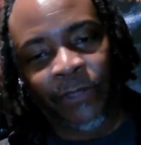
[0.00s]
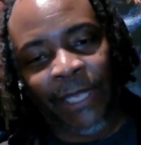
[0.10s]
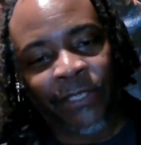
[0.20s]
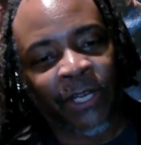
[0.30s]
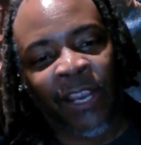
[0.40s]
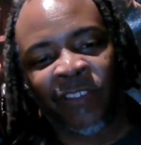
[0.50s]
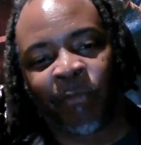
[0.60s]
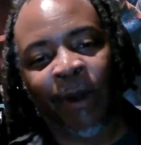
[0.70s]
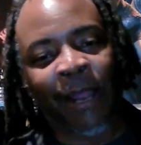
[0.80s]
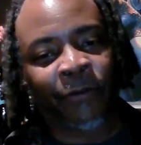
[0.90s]
that James
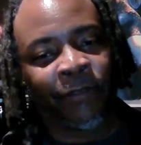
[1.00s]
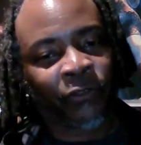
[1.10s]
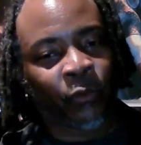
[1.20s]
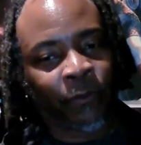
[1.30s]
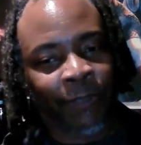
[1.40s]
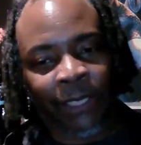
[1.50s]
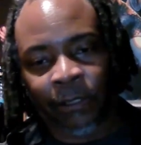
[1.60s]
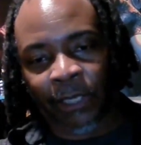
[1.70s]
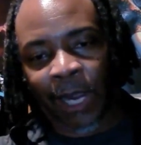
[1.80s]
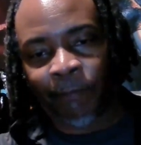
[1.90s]
Brown is sort of like
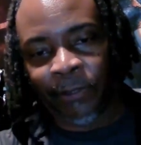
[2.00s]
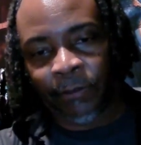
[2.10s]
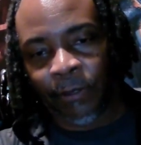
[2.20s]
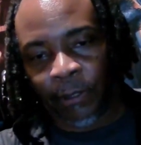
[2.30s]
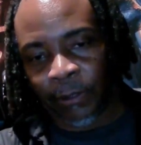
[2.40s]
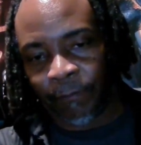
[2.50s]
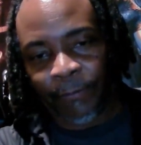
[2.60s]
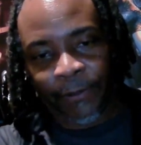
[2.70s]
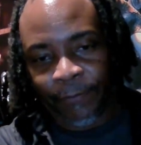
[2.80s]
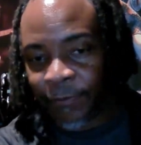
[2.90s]

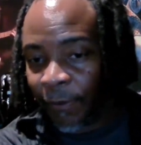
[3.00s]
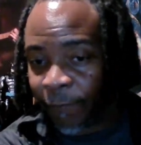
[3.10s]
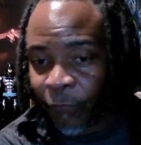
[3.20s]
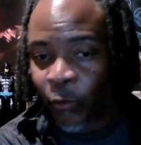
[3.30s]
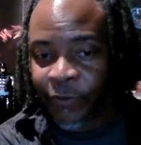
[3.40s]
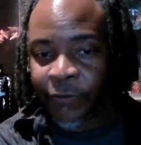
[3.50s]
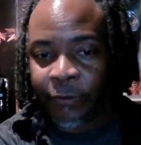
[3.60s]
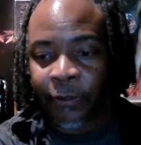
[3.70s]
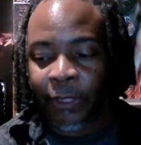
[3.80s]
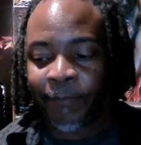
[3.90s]
a force to
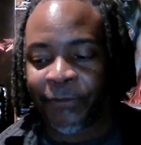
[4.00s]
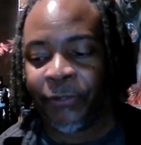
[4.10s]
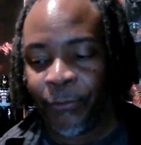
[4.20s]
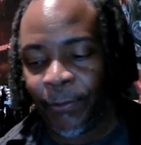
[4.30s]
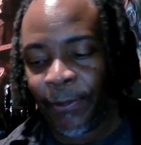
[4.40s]
look up to